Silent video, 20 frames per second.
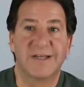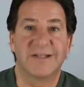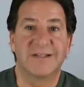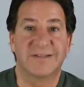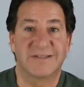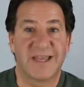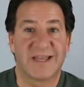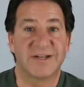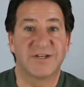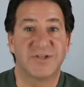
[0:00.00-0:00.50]

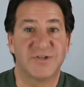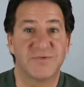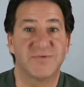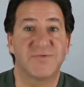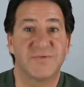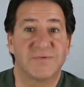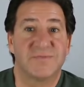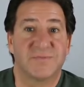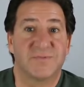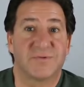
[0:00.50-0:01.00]
that
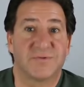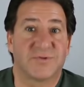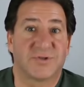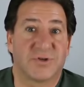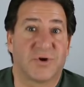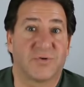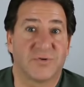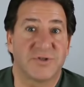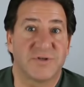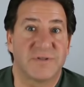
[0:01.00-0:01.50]
you or
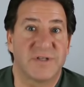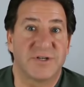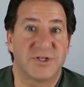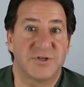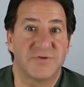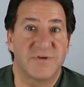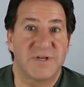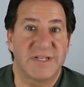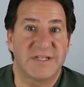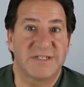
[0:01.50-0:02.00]
told you that
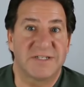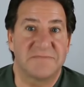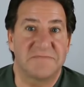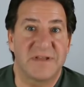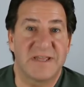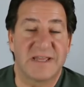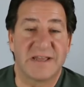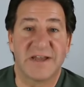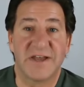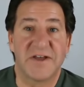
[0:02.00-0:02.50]
you need to
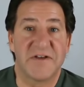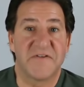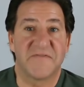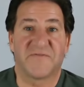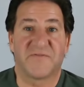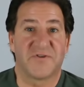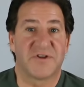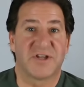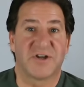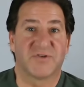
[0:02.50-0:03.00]
be
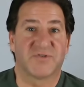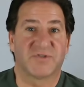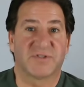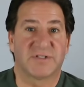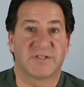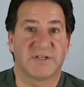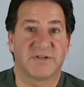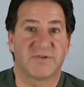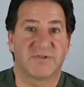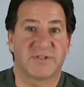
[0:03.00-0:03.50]
for years
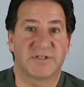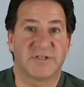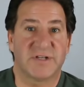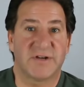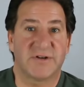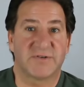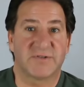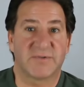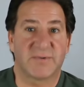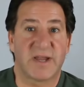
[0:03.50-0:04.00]
and years and
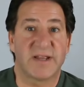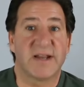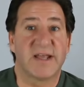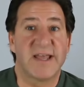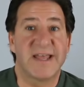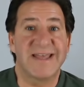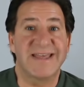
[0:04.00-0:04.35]
years, right?